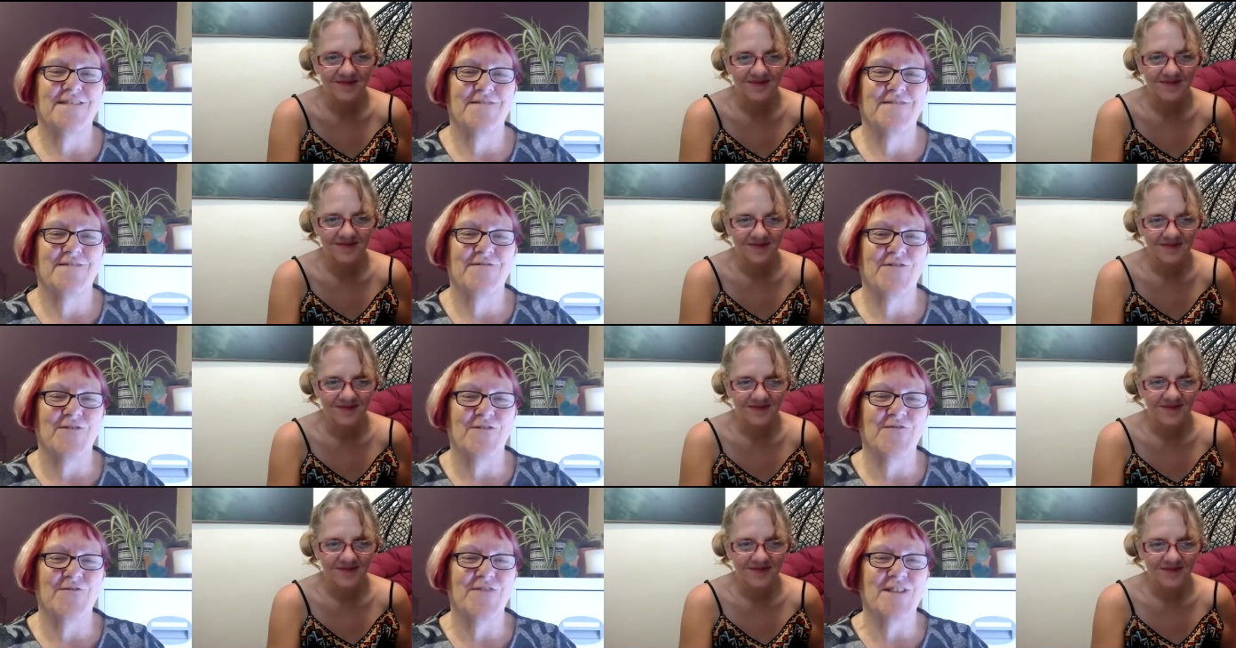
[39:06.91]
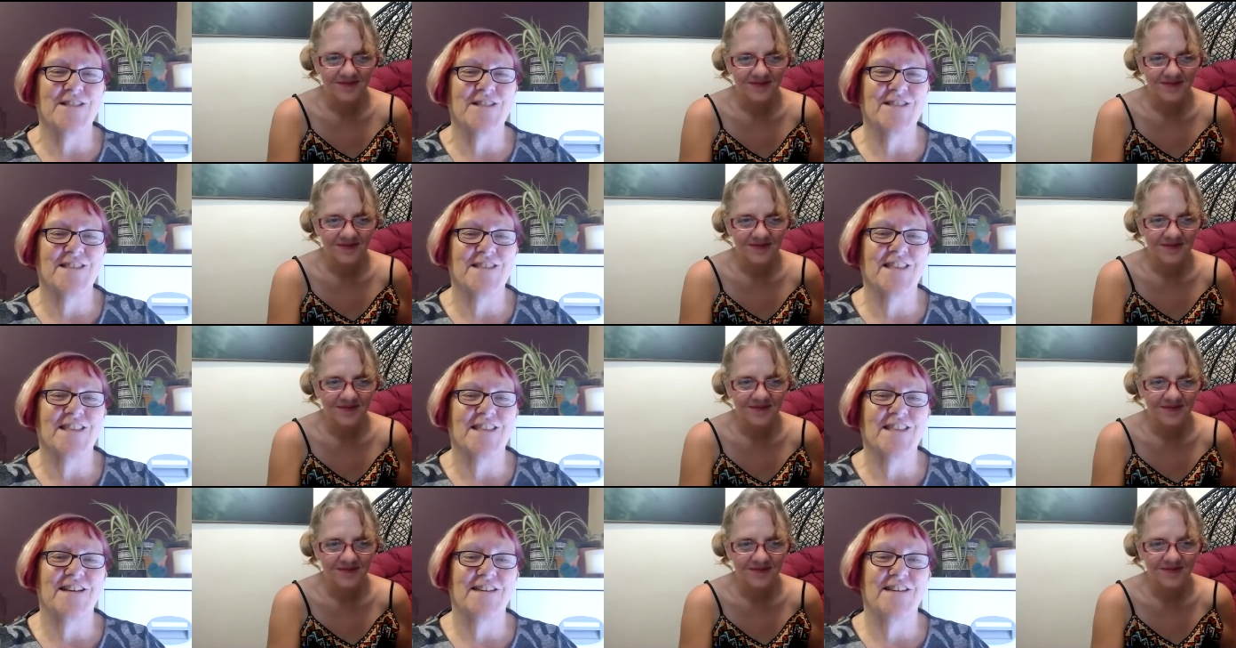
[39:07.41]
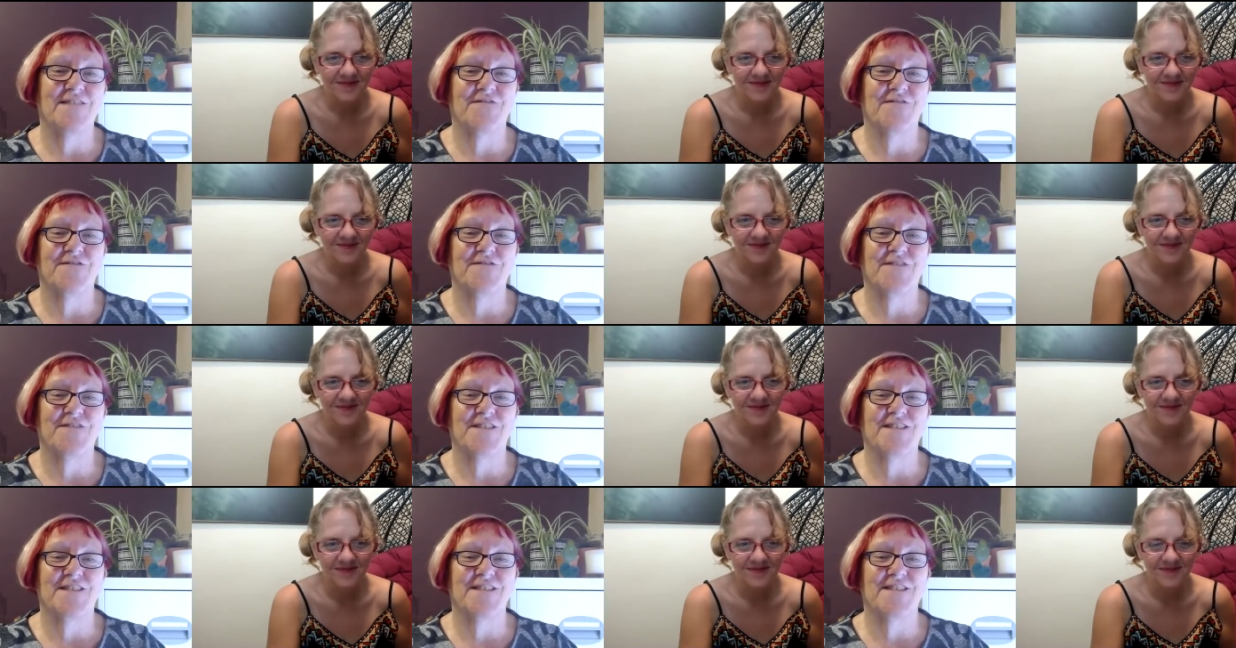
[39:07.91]
Speaker 1: fulfilled life
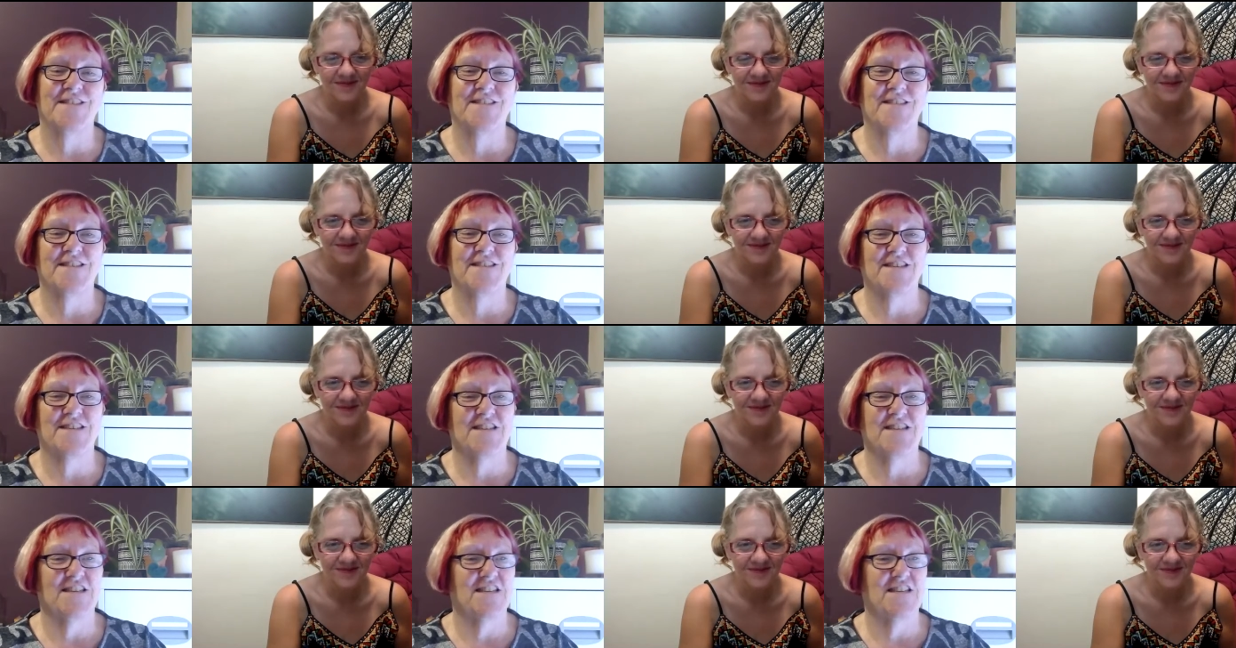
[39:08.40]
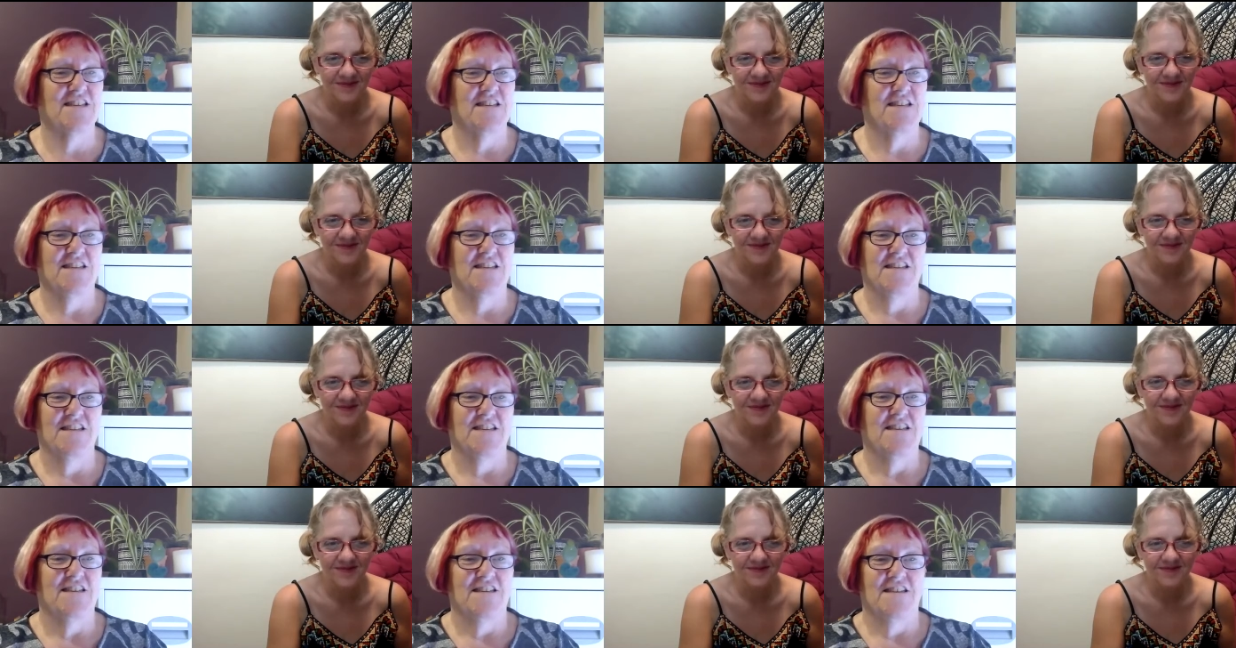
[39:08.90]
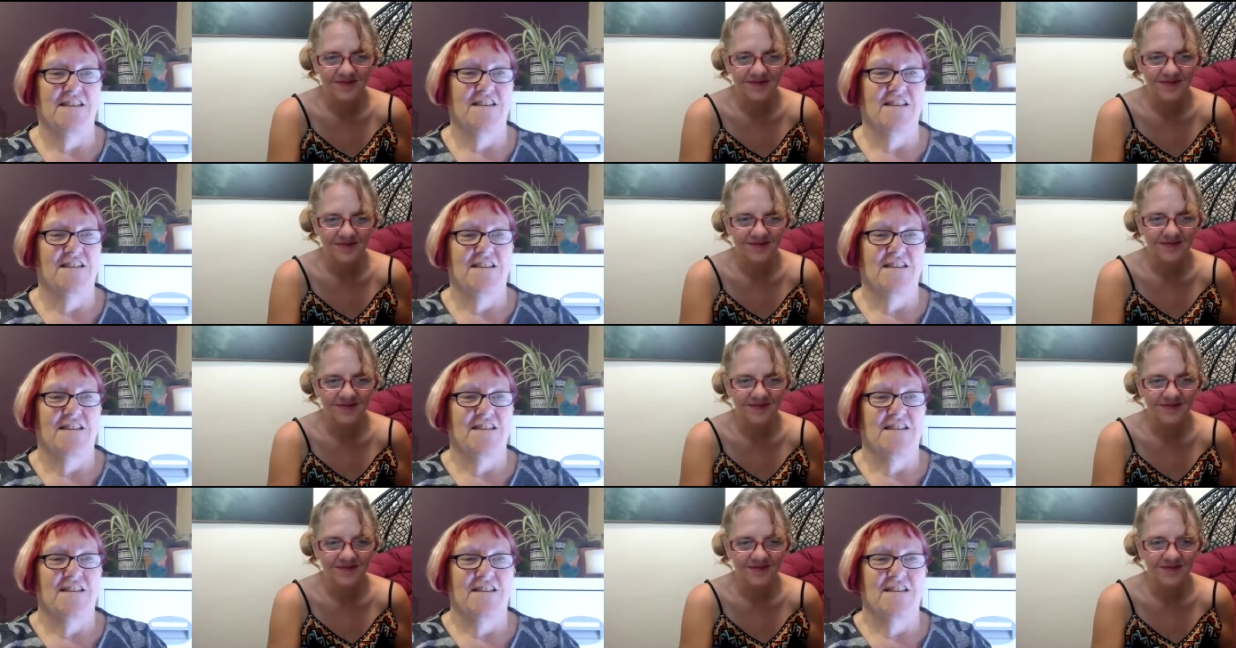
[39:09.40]
and uh,
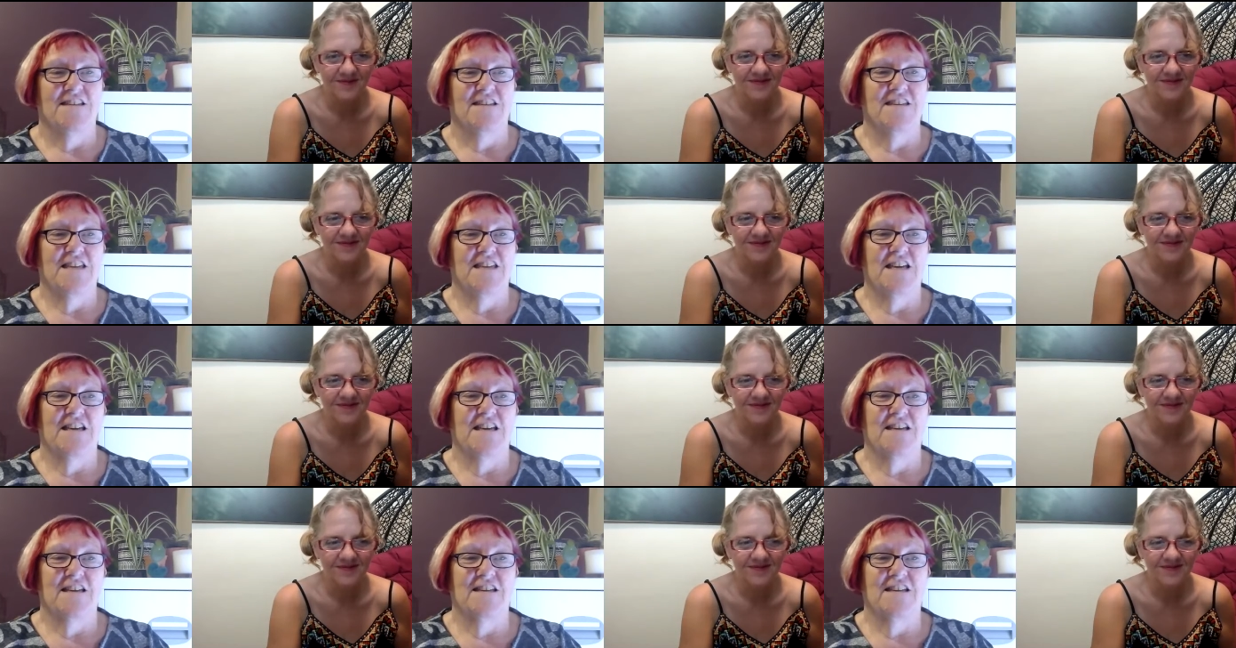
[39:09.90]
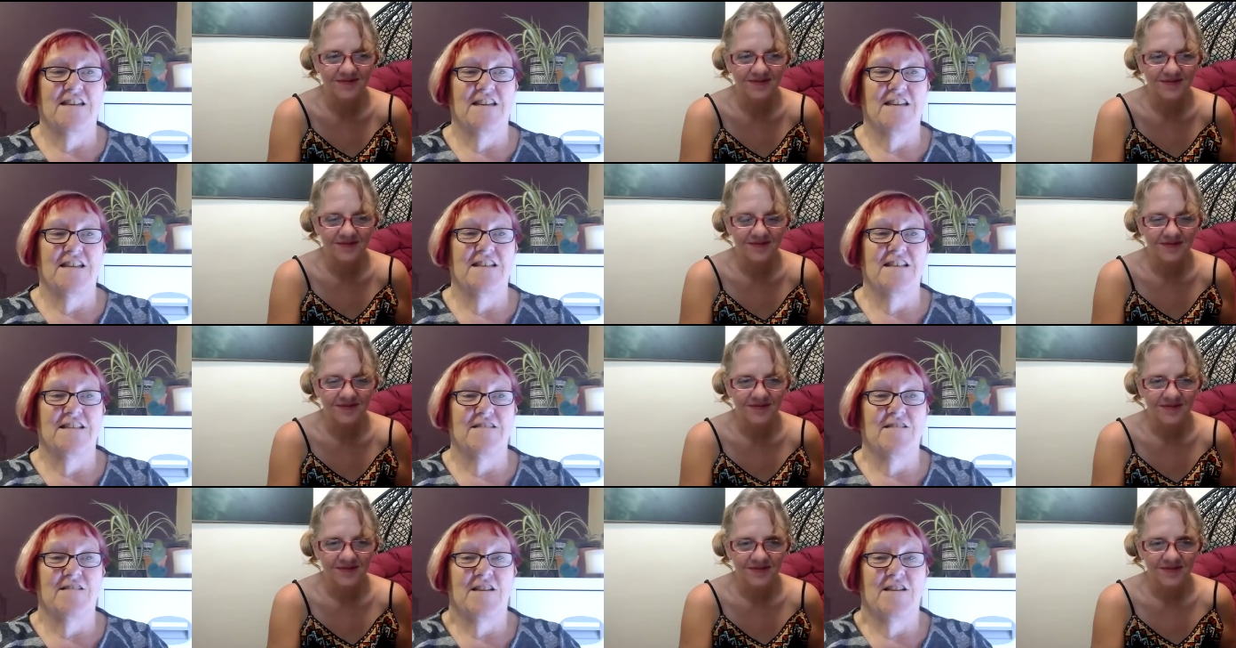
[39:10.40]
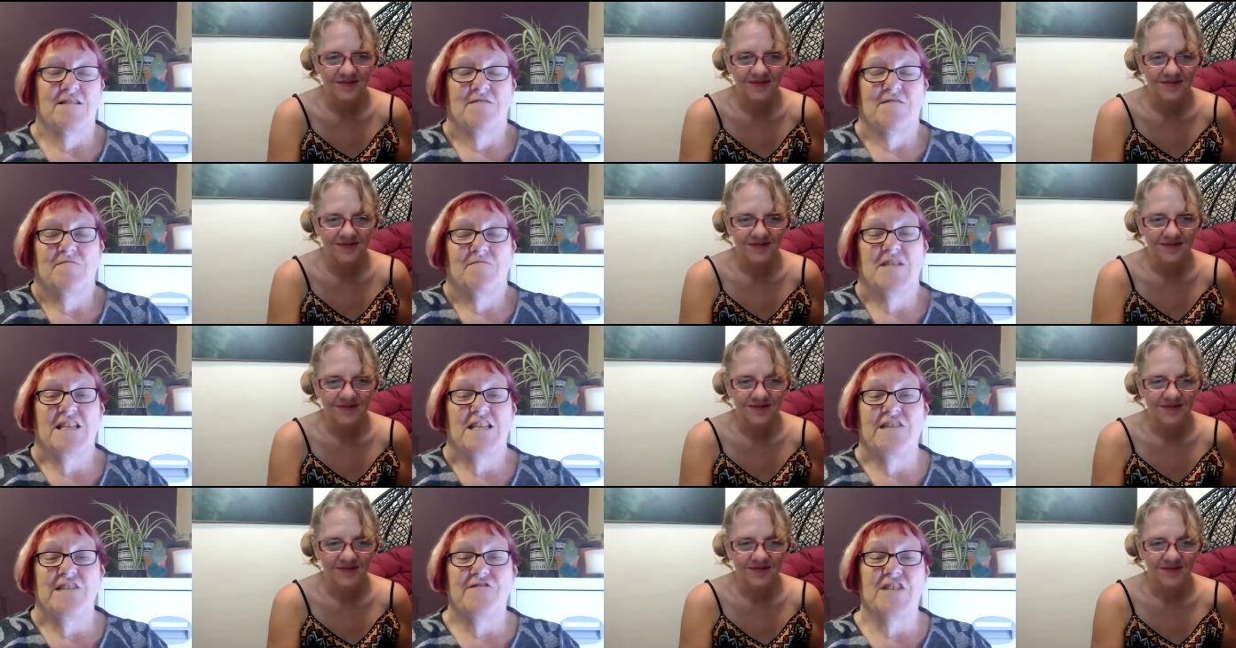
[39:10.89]
yeah and and
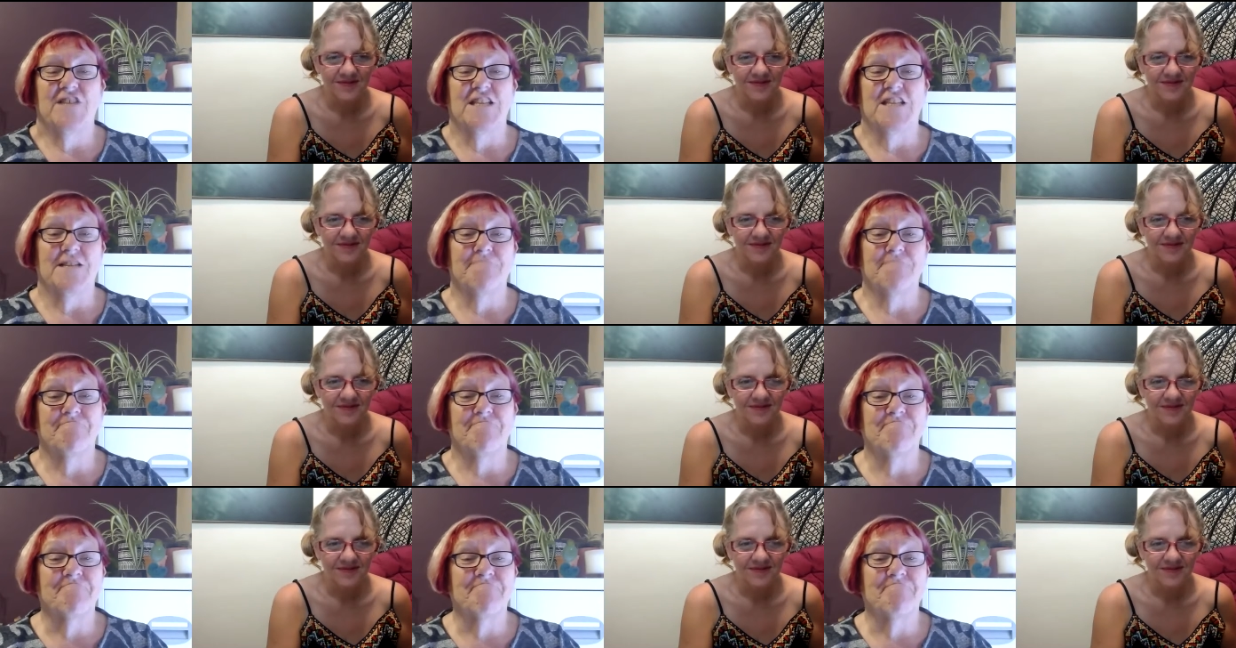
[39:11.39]
believe in it